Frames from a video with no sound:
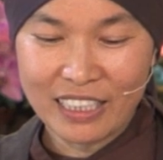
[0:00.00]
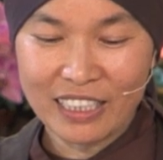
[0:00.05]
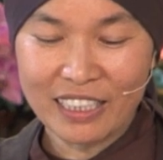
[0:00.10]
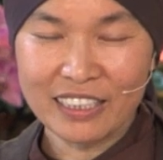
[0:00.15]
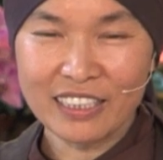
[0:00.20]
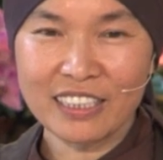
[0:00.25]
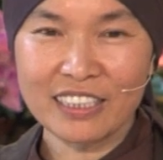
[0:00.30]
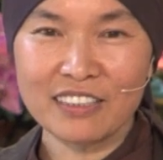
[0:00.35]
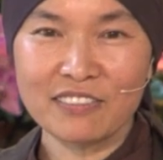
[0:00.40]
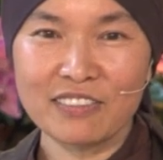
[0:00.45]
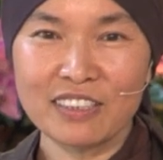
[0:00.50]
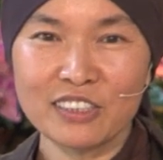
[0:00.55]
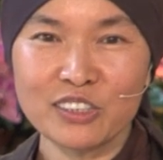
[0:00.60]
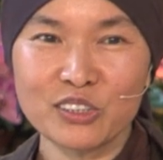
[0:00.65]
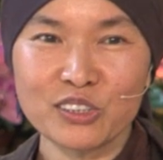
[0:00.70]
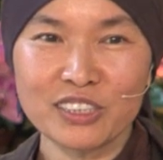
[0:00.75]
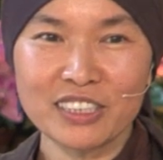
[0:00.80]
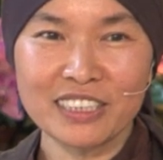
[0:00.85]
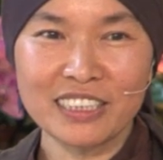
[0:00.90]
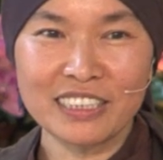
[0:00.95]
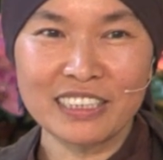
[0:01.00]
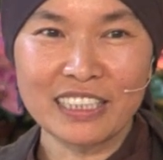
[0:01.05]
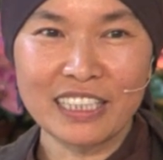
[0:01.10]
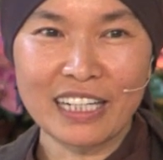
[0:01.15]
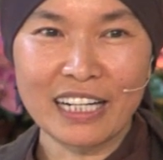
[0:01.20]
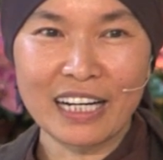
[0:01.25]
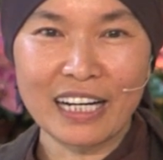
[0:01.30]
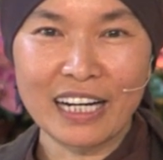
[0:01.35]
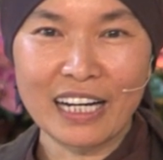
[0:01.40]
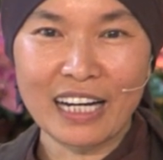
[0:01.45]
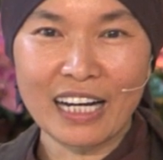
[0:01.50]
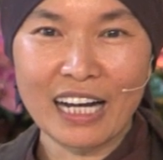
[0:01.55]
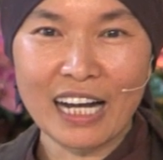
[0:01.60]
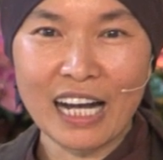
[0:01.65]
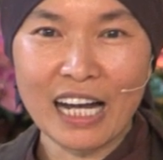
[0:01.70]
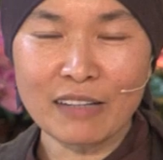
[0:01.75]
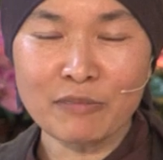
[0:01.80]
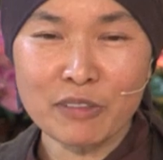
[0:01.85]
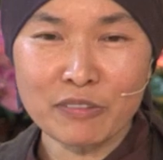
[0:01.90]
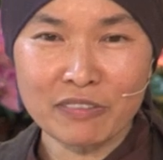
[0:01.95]
And then eventually,
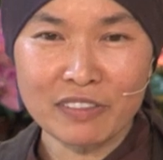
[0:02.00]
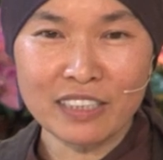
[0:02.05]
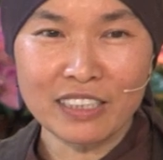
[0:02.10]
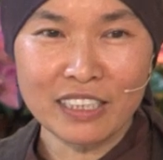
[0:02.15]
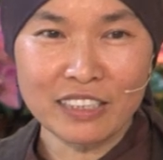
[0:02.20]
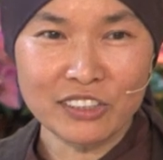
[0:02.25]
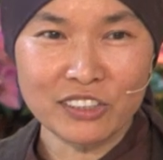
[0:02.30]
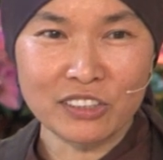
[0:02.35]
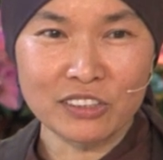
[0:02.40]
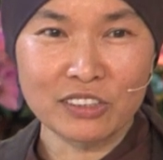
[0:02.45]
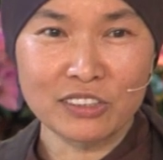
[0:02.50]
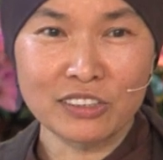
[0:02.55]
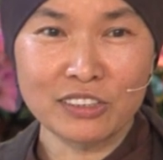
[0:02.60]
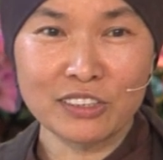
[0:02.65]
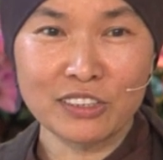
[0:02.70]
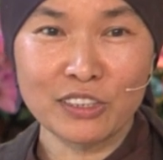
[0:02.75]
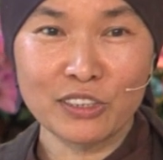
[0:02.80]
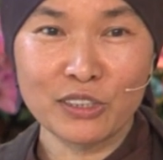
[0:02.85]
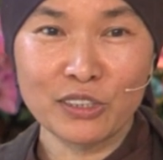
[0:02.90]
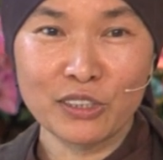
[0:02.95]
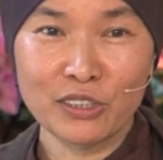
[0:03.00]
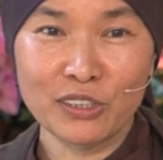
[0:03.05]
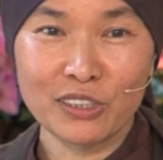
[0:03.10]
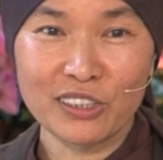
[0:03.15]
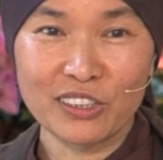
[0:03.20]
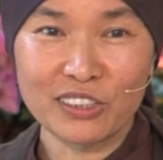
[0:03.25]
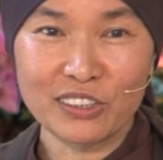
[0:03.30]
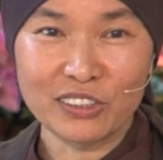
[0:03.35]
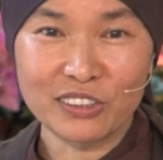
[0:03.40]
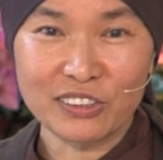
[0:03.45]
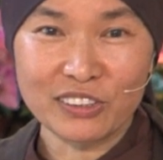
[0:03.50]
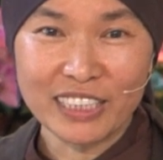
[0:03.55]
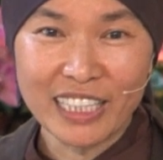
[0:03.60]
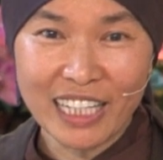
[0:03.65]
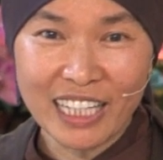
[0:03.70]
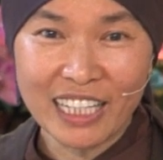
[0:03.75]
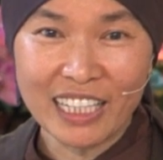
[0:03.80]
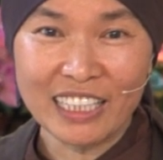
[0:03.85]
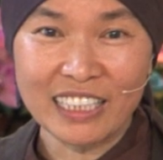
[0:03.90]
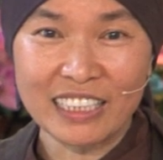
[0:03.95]
I'm of a nature to
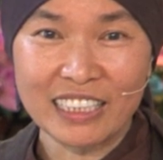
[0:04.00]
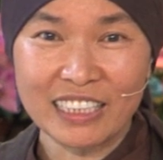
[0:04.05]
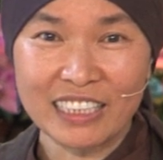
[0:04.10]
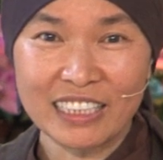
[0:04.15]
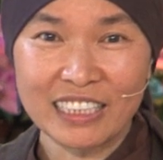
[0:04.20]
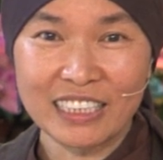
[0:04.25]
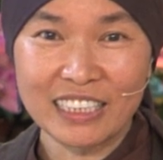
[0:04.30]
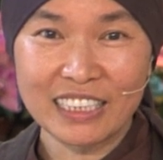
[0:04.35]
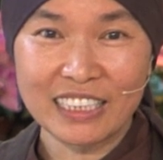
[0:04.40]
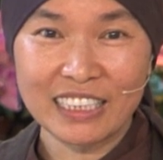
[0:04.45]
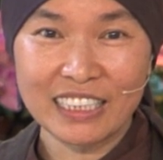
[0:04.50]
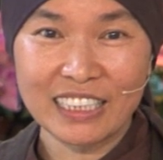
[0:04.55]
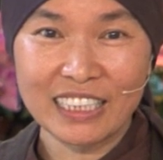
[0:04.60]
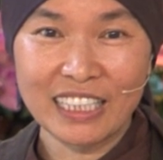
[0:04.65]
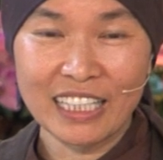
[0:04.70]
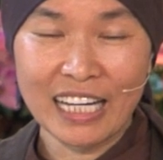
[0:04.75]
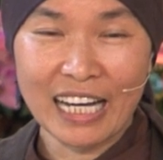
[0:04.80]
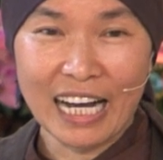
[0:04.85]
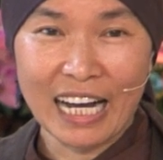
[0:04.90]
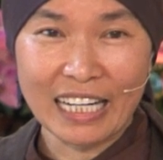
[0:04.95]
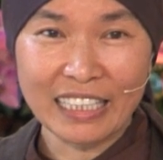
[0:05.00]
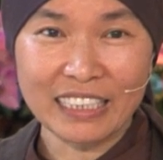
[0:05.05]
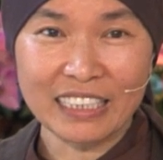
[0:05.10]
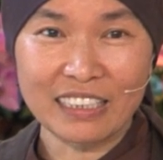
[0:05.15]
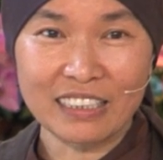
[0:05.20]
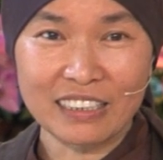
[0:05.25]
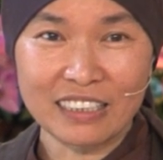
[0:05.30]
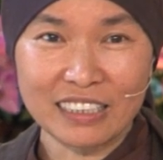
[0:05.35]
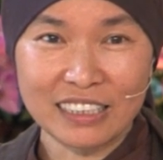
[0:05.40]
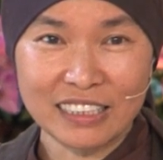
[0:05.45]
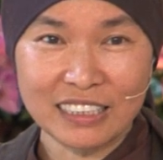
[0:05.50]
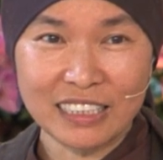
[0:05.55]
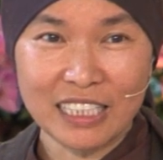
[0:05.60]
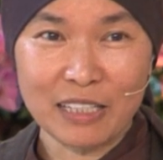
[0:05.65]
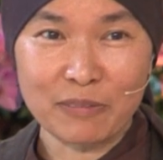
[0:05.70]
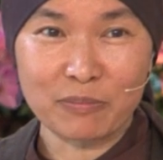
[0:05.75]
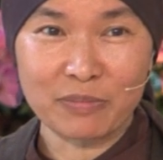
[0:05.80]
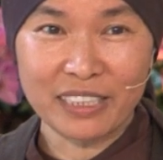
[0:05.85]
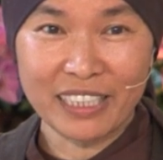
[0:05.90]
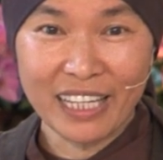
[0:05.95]
die. I cannot
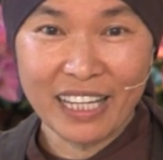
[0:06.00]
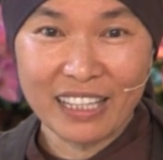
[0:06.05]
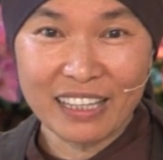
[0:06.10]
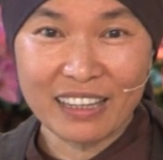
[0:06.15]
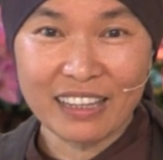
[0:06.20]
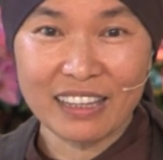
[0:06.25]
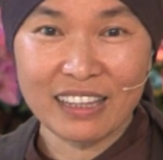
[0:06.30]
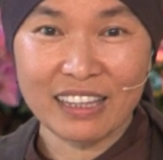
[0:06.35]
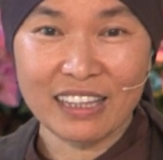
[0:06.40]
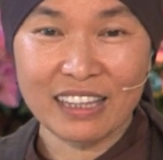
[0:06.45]
escape death.